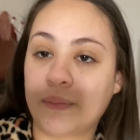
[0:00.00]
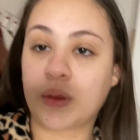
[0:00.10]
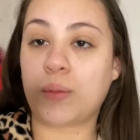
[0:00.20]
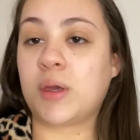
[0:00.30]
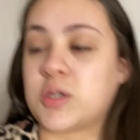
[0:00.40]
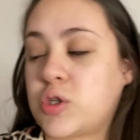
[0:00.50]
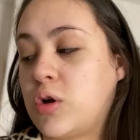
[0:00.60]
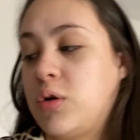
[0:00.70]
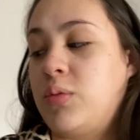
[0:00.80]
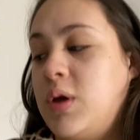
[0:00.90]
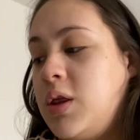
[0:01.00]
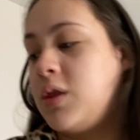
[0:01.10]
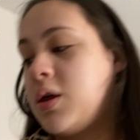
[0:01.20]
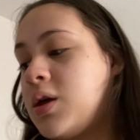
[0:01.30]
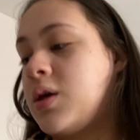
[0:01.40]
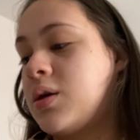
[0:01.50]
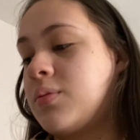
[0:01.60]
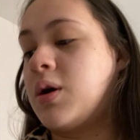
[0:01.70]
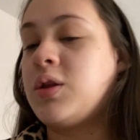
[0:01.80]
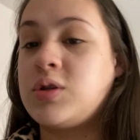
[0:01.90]
Let me get started with
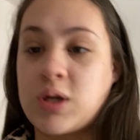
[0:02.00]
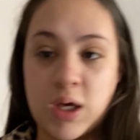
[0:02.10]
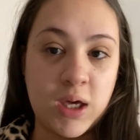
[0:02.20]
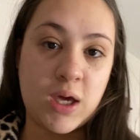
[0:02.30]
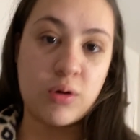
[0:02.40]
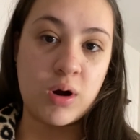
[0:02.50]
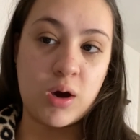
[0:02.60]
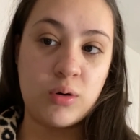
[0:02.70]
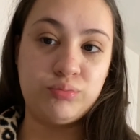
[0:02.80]
my other skincare now.